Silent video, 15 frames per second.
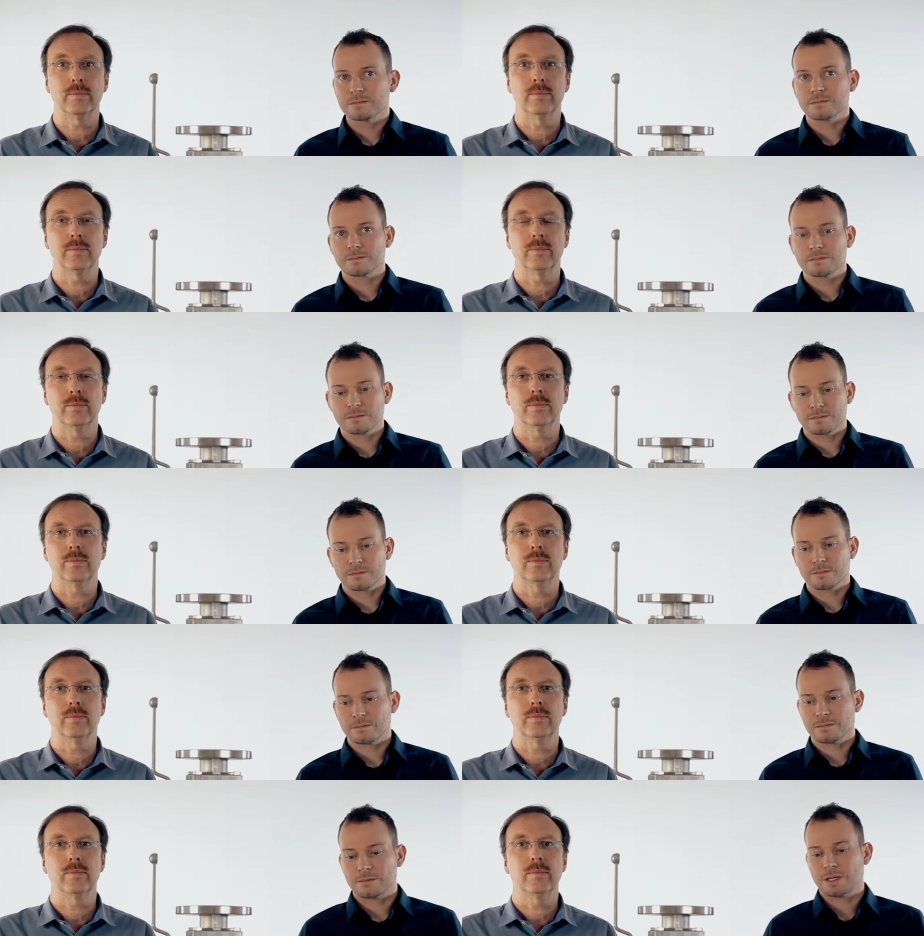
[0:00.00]

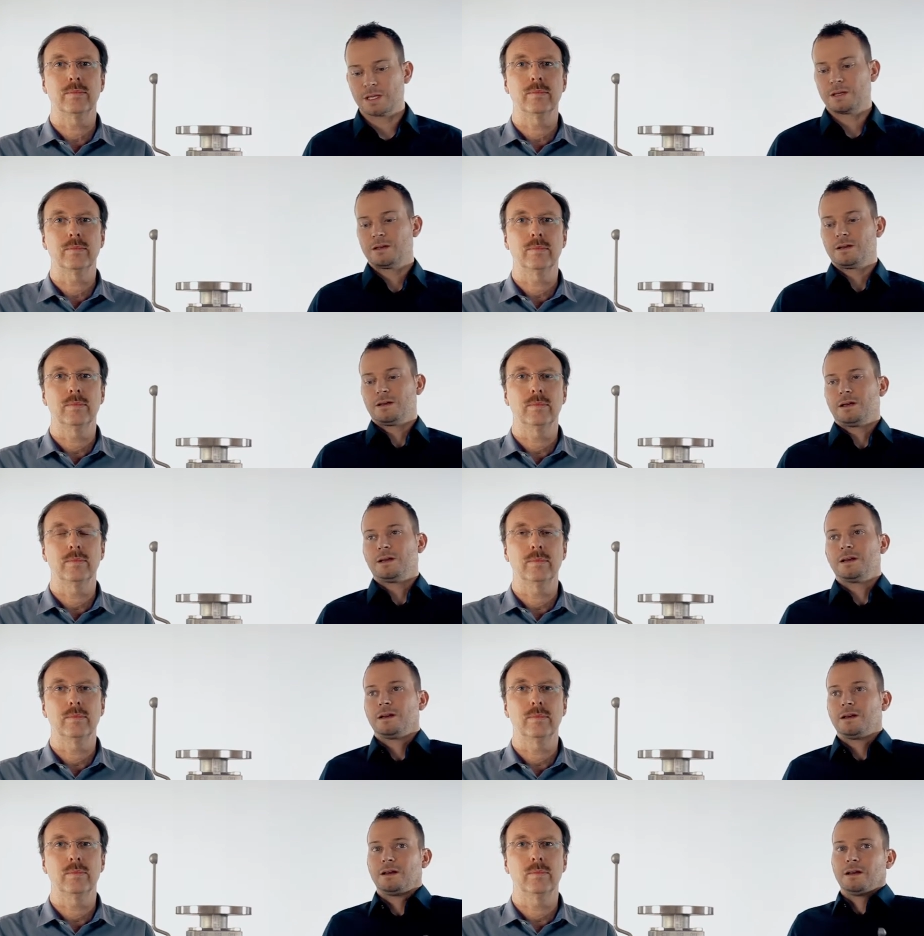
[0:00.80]

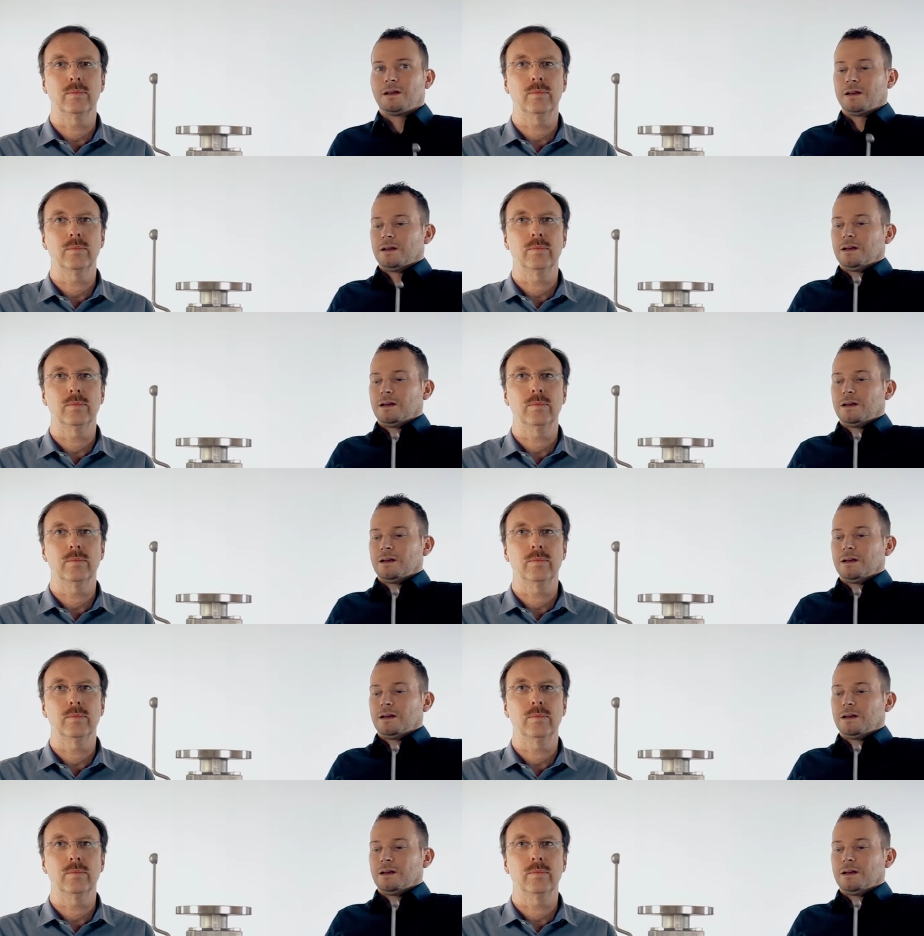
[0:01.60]
(no one is talking)